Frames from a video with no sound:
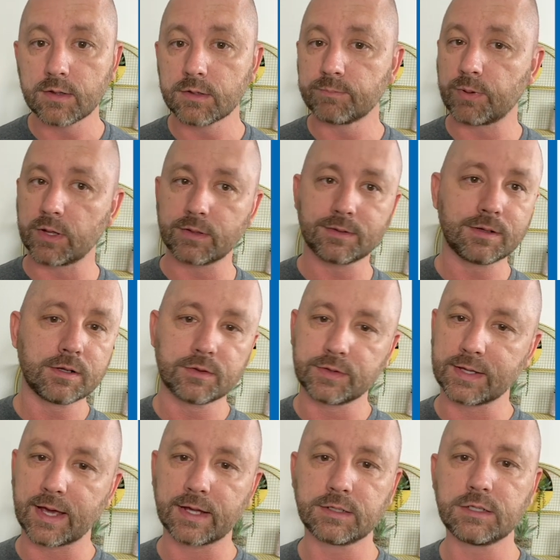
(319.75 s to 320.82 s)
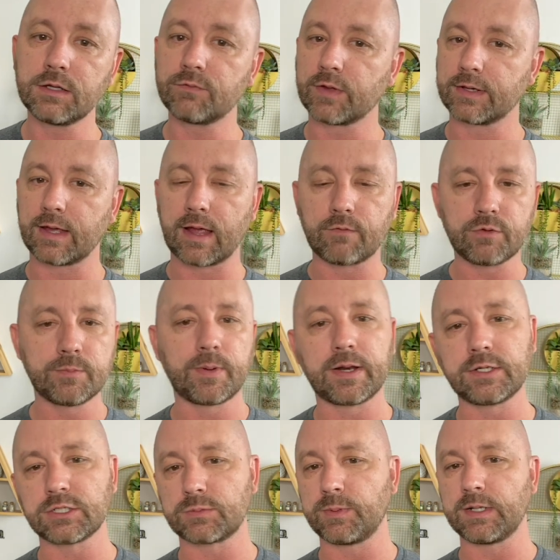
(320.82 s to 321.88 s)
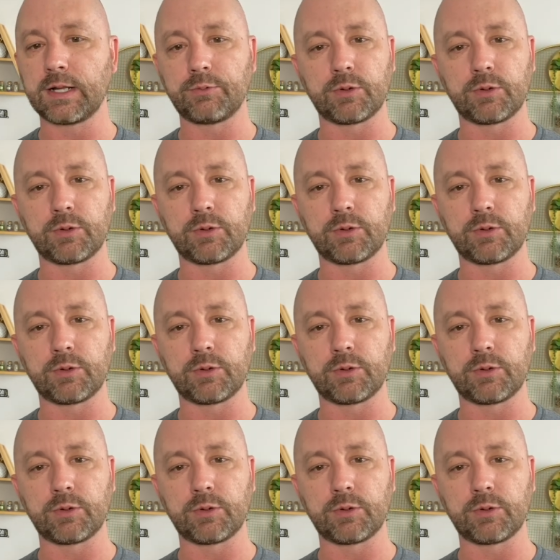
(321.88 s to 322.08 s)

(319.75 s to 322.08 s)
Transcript: But the idea of like everybody just being able